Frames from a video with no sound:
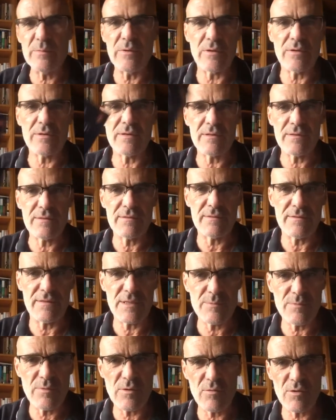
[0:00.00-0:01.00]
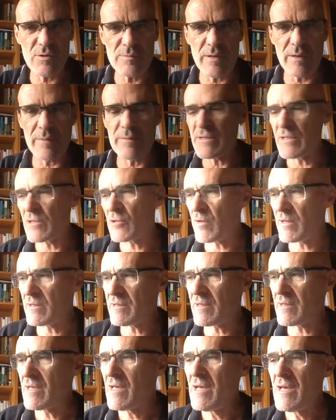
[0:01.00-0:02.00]
book. This book was published in
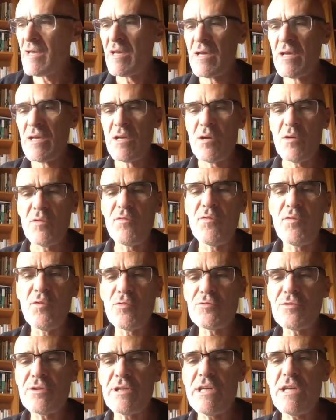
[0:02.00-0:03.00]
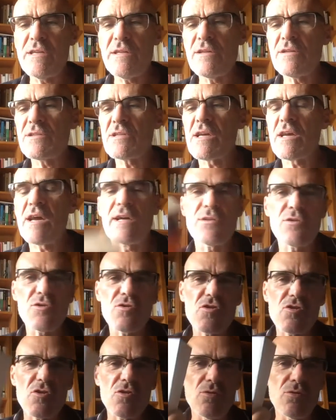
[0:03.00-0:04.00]
2014. It's a kind of
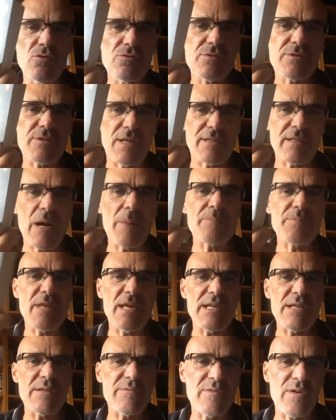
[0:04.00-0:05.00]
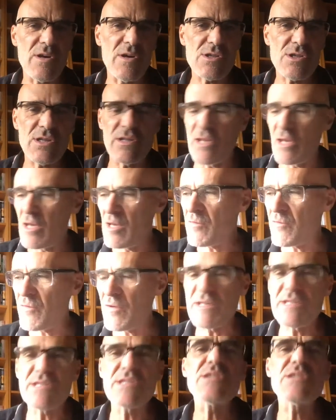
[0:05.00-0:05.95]
short and updated version of his